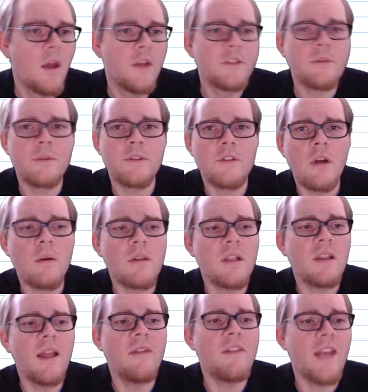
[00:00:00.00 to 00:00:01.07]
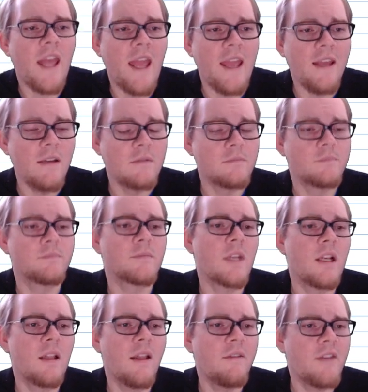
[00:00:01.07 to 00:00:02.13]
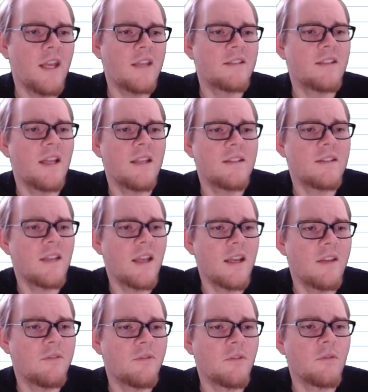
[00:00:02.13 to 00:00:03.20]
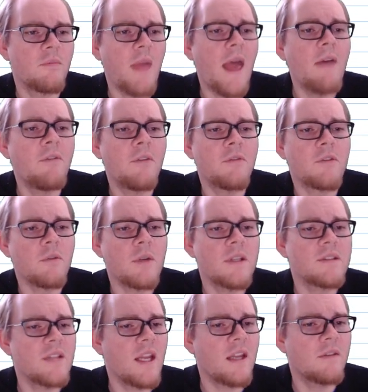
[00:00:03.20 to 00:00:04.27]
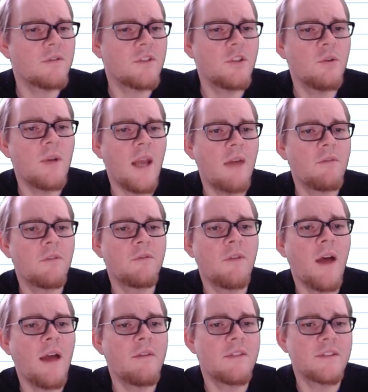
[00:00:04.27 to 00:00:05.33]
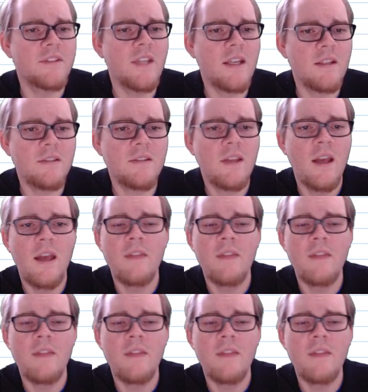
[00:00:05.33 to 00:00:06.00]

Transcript: So we're going to start with 11a. And 11a states that if f of 3 is negative 2 and f of 5 is 6,